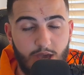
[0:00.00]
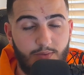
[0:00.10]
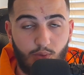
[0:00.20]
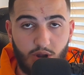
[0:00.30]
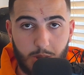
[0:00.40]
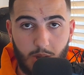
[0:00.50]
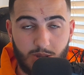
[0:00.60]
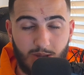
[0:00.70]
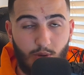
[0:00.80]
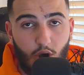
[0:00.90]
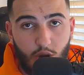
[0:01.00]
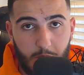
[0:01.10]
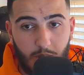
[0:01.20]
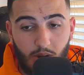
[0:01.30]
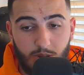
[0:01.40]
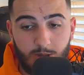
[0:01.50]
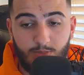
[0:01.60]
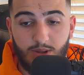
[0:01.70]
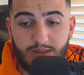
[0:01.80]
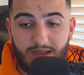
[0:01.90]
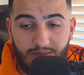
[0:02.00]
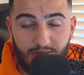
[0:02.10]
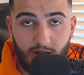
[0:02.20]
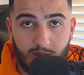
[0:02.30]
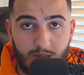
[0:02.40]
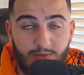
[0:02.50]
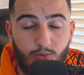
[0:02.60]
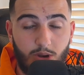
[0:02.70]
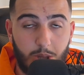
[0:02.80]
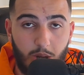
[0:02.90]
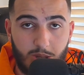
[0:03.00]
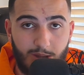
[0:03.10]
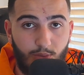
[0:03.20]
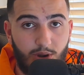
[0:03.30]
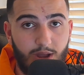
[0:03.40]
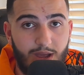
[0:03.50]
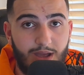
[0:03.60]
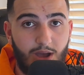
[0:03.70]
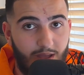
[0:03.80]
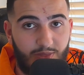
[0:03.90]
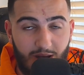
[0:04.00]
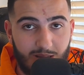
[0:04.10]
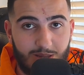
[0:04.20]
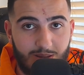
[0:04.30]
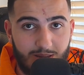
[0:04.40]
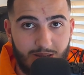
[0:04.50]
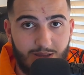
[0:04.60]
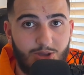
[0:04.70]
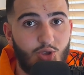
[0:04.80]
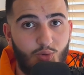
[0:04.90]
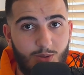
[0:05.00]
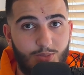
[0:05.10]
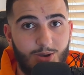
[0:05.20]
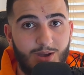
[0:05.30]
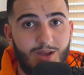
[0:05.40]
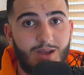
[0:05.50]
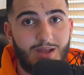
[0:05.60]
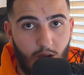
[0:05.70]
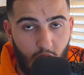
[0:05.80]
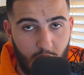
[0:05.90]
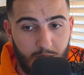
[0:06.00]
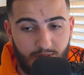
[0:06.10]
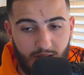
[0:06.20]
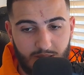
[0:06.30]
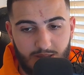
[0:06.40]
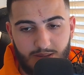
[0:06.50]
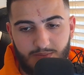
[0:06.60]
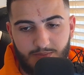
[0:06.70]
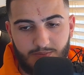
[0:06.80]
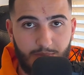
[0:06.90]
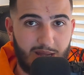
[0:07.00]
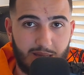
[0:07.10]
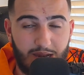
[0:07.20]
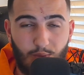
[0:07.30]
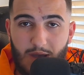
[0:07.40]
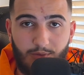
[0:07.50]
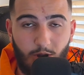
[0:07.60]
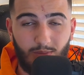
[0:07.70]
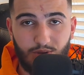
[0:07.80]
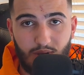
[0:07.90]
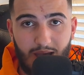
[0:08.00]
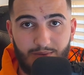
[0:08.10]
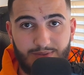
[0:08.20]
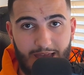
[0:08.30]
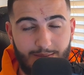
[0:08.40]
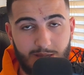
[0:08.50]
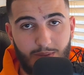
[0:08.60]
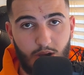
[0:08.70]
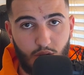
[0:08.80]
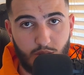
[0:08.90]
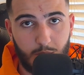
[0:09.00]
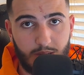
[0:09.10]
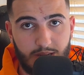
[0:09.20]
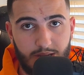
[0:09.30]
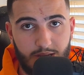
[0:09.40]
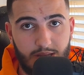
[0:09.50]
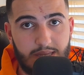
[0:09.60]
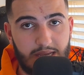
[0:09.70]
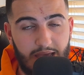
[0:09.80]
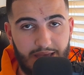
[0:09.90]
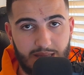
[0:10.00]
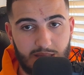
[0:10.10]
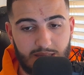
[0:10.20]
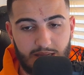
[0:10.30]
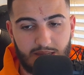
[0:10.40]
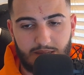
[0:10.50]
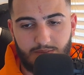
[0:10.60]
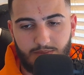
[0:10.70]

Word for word: If you want to charge someone $100, you put 10,000. If you want to charge someone a thousand, you want to put 100,000. Basically, whatever number you have, times it by 100 to get into cents.